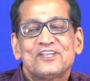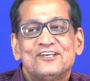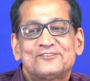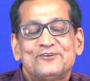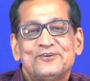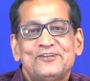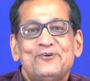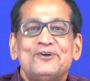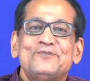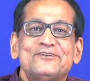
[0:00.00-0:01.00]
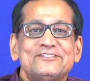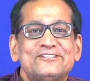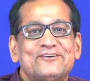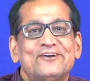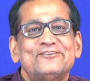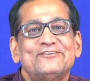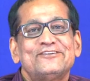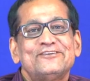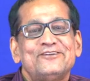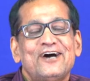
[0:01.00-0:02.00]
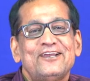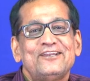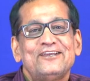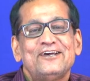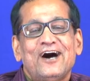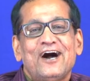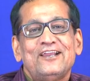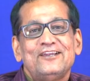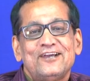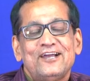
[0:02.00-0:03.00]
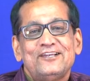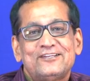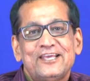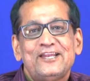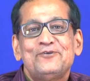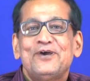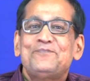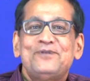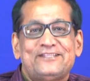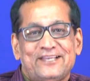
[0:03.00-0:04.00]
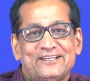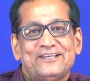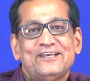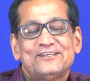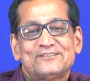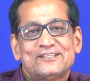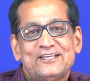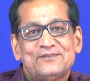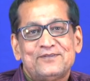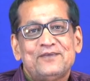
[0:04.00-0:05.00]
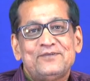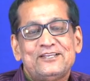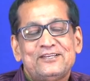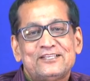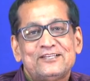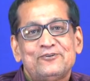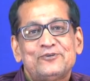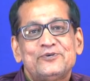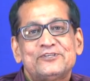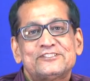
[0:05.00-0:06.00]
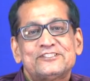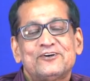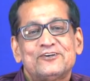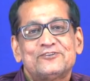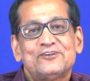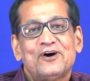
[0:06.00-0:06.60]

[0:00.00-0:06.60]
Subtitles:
So, load frequency control I will tell you everything. Okay, I mean it is load frequency control